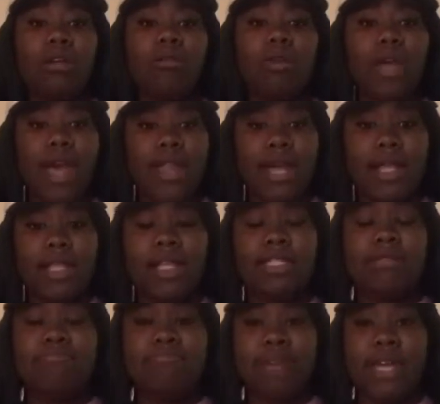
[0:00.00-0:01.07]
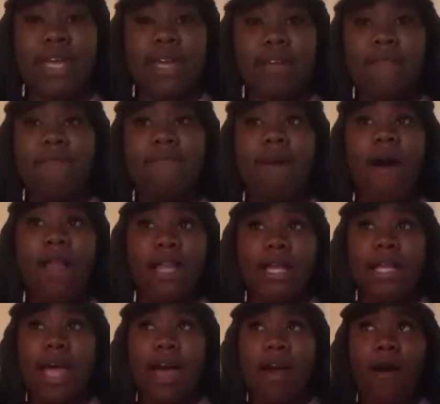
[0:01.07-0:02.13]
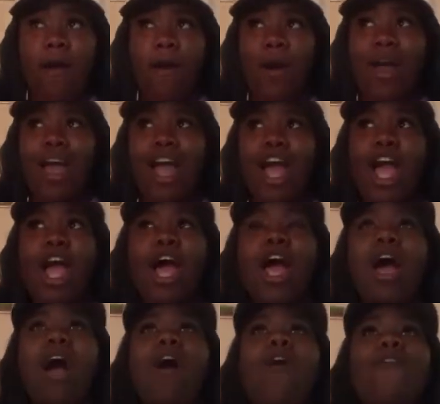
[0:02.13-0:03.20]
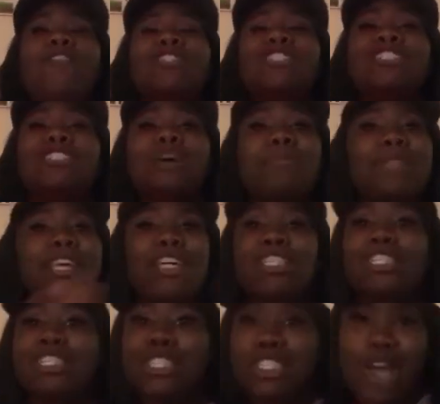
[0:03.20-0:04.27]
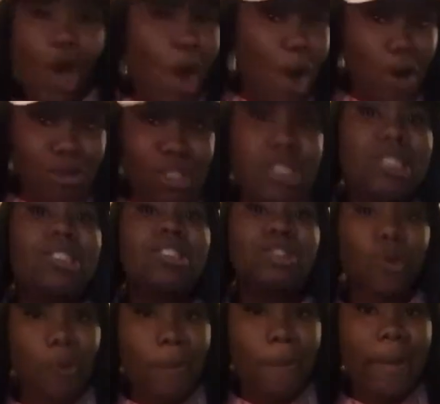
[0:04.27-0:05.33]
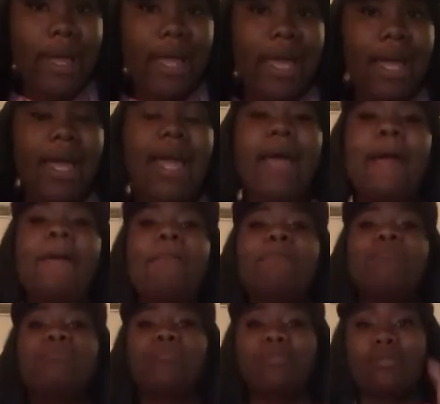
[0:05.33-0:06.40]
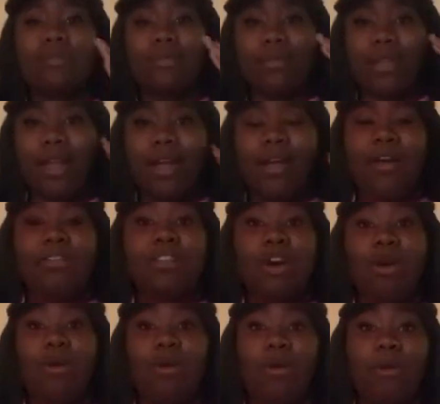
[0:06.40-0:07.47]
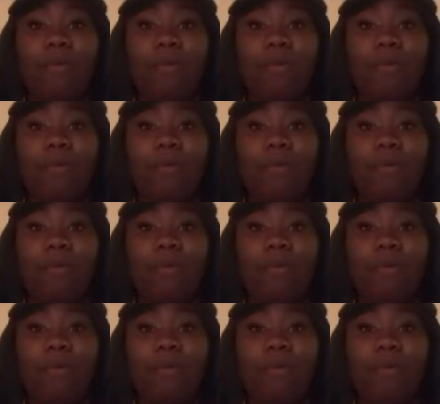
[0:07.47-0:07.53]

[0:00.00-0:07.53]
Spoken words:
we had like this big falling out over something so stupid. So